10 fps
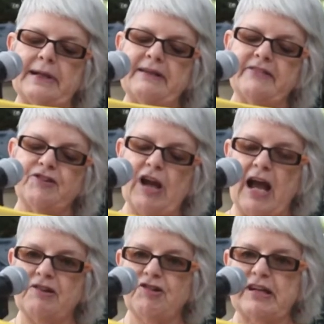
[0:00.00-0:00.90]
police
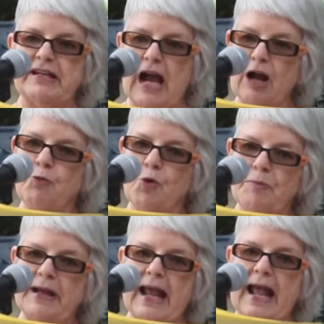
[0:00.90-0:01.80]
charged a young
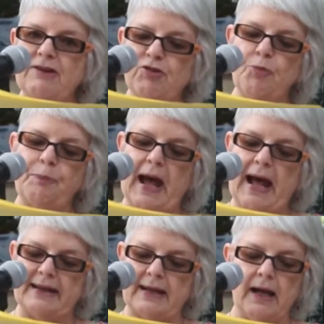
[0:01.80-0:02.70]
woman and her
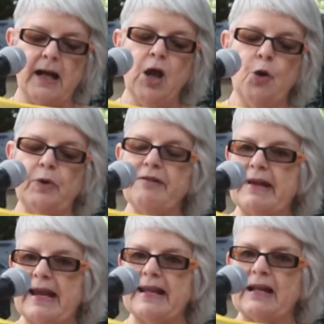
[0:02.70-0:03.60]
partner with
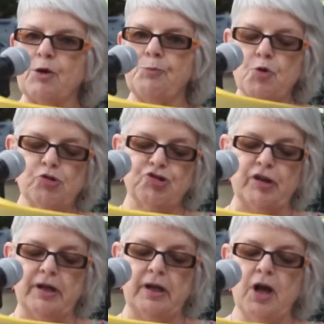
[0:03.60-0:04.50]
getting an
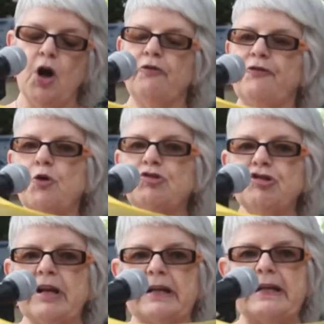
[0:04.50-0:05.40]
abortion.
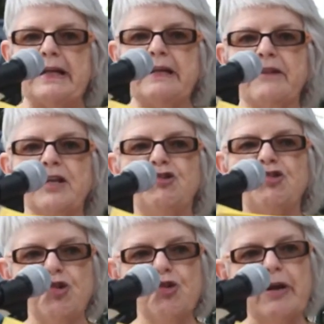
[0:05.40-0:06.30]
Fortunately, the
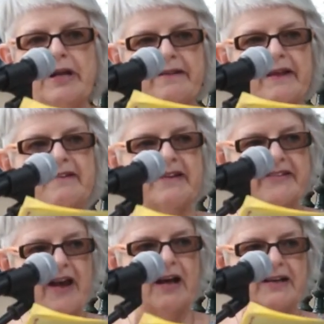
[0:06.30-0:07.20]
jury that
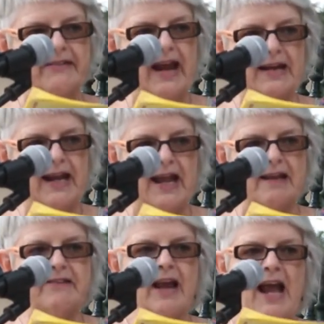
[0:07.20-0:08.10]
decided that
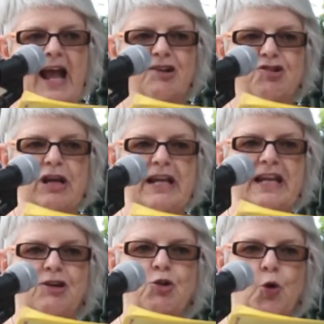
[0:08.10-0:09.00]
case
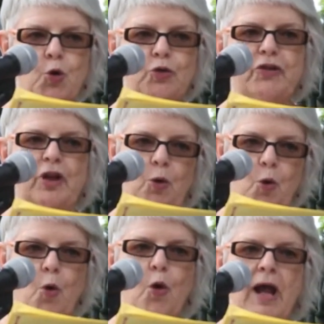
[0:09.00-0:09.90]
actually ignored the
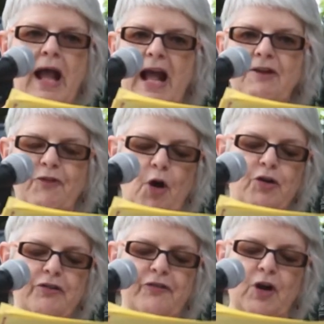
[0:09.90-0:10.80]
law and
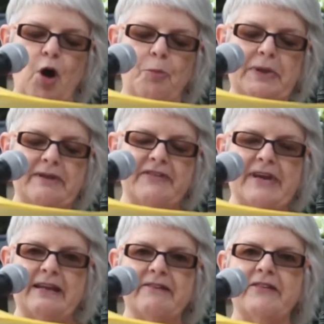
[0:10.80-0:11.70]
voted for common
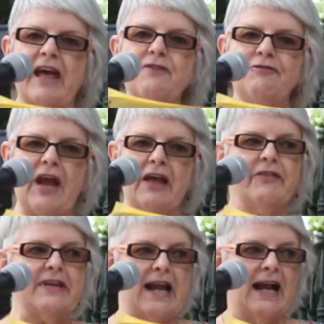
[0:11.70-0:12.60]
sense. They
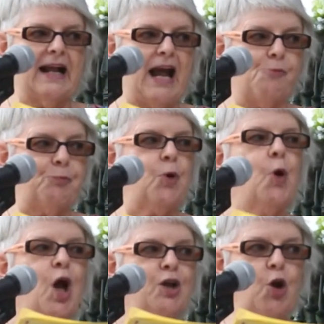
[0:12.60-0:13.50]
found the young
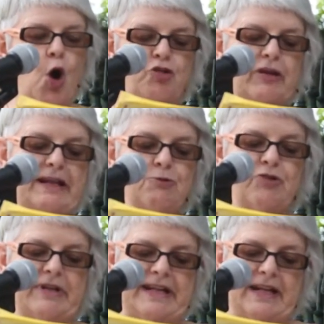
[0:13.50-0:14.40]
couple not
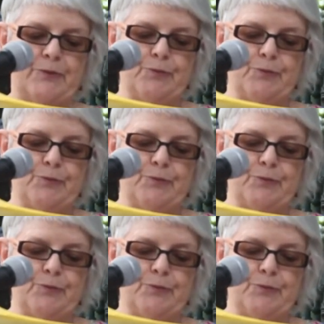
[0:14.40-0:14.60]
guilty.